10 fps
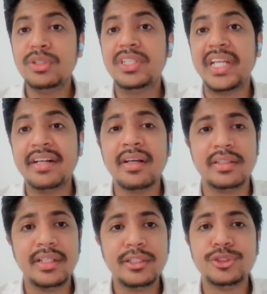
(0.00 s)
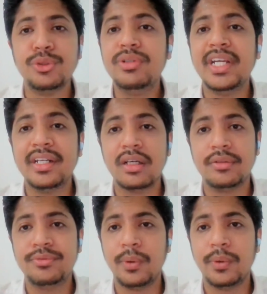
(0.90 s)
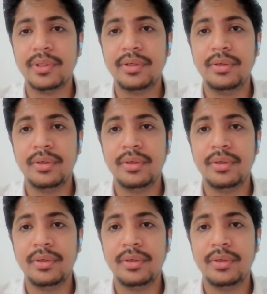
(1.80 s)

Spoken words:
data. There is no data for,